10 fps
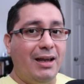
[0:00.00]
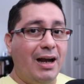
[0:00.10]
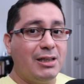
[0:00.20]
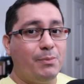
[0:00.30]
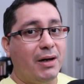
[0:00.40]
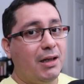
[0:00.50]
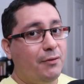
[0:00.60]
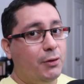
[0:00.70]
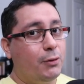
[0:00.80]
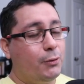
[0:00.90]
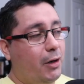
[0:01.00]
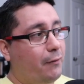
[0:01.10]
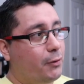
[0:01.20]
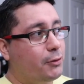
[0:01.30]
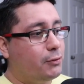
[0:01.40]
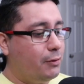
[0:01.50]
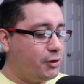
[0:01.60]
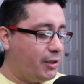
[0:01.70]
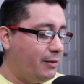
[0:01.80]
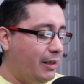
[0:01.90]
as part of your, of your
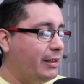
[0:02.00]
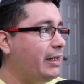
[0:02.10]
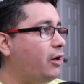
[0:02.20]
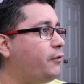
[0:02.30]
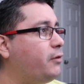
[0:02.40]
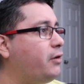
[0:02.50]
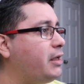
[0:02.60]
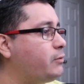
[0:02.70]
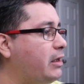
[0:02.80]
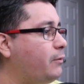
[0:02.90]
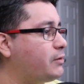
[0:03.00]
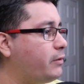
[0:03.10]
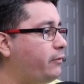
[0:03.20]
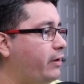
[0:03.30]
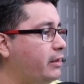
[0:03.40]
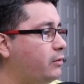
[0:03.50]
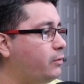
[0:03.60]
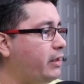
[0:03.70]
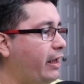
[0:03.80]
toolchain. Now, if you notice when I was referring to the